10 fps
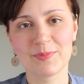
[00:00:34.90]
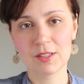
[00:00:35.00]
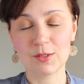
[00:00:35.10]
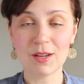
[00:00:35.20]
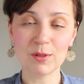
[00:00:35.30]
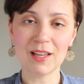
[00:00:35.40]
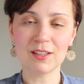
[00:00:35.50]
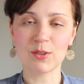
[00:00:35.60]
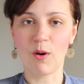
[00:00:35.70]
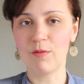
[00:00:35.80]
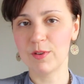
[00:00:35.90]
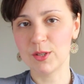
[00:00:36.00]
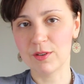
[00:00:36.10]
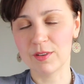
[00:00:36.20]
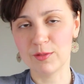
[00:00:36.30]
Today I would like to offer
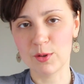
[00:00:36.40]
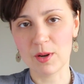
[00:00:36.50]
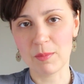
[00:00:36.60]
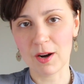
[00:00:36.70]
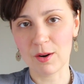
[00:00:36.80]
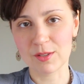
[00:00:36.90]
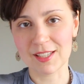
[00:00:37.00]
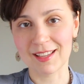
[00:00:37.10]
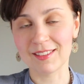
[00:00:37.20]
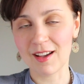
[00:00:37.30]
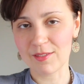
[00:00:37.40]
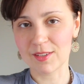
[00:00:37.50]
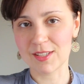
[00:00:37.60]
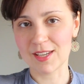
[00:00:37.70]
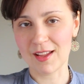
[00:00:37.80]
you a review about
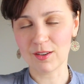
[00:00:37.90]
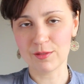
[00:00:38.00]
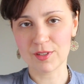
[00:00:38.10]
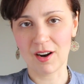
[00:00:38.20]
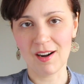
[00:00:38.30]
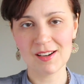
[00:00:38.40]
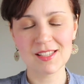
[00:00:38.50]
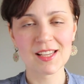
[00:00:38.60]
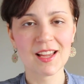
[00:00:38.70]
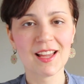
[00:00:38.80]
another deck of cards,